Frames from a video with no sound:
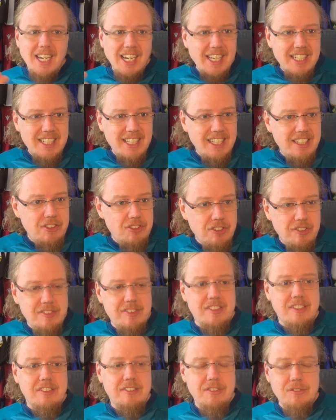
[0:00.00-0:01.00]
and it
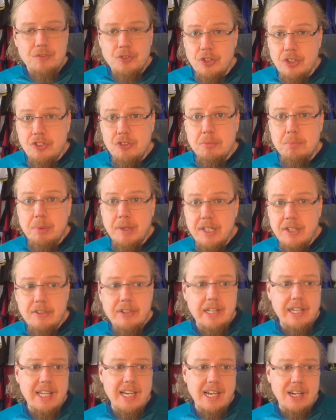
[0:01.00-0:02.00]
just doesn't work to bring
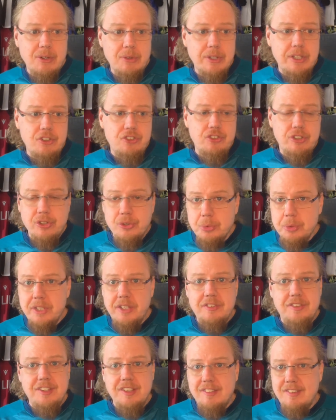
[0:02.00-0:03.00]
on Leao and Giroud in
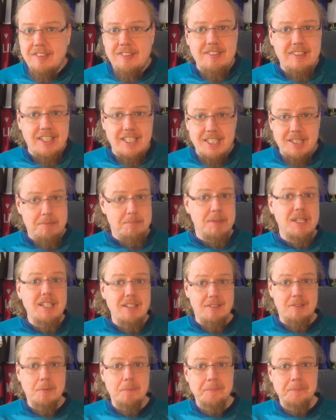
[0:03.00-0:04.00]
the 62nd minute